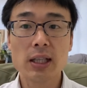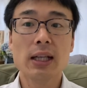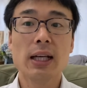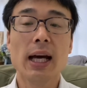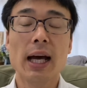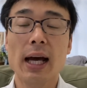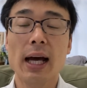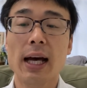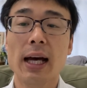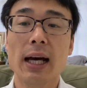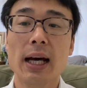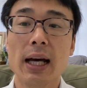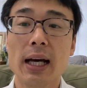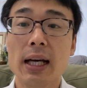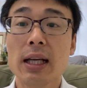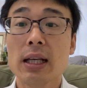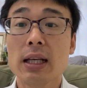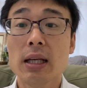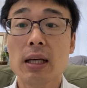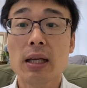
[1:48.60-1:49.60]

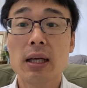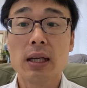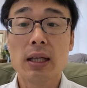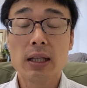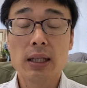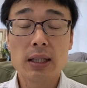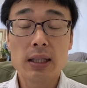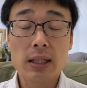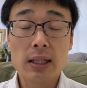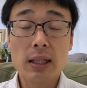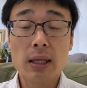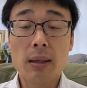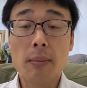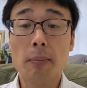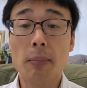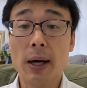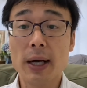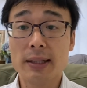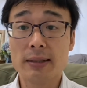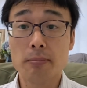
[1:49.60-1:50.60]

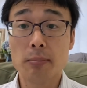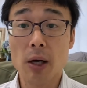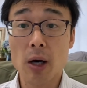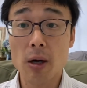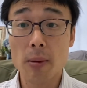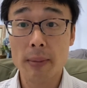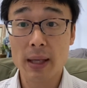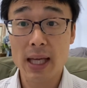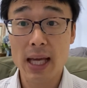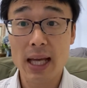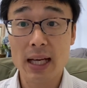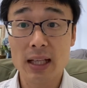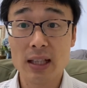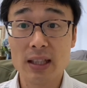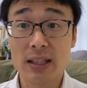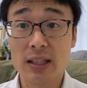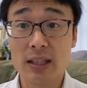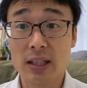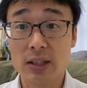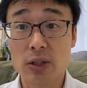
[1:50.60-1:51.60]

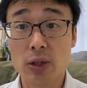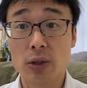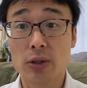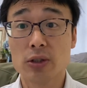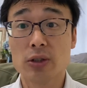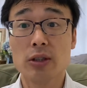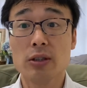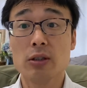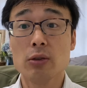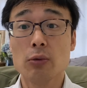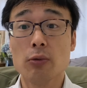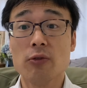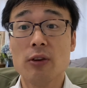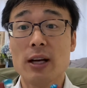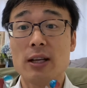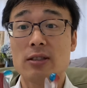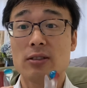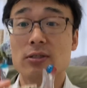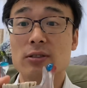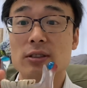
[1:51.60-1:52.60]
biomechanically the jaw joint to
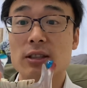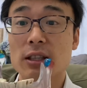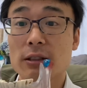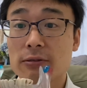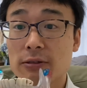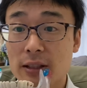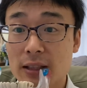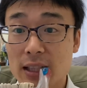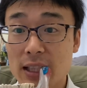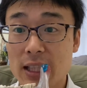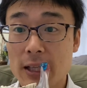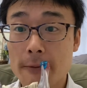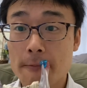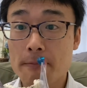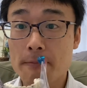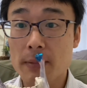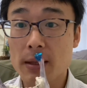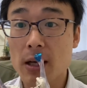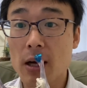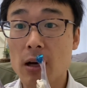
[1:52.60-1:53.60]
function differently,
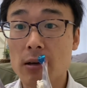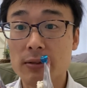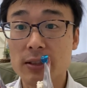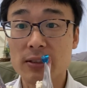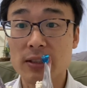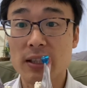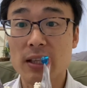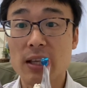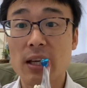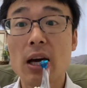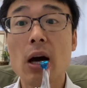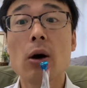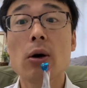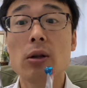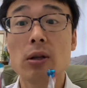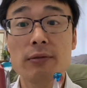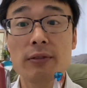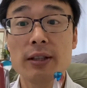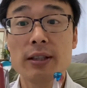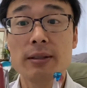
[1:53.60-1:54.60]
obviously all
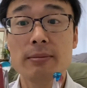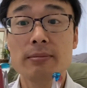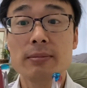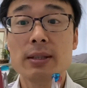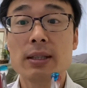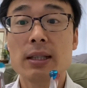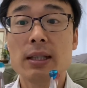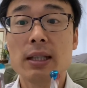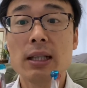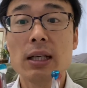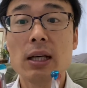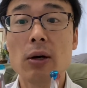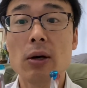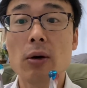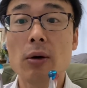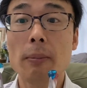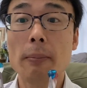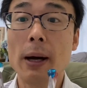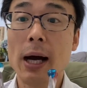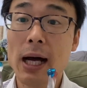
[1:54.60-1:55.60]
of them, or
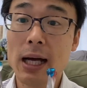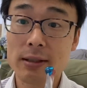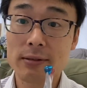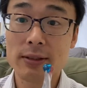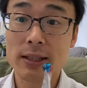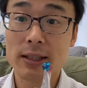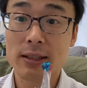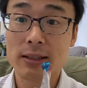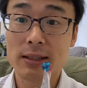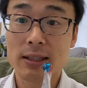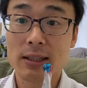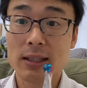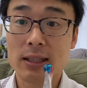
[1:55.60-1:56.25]
part of it,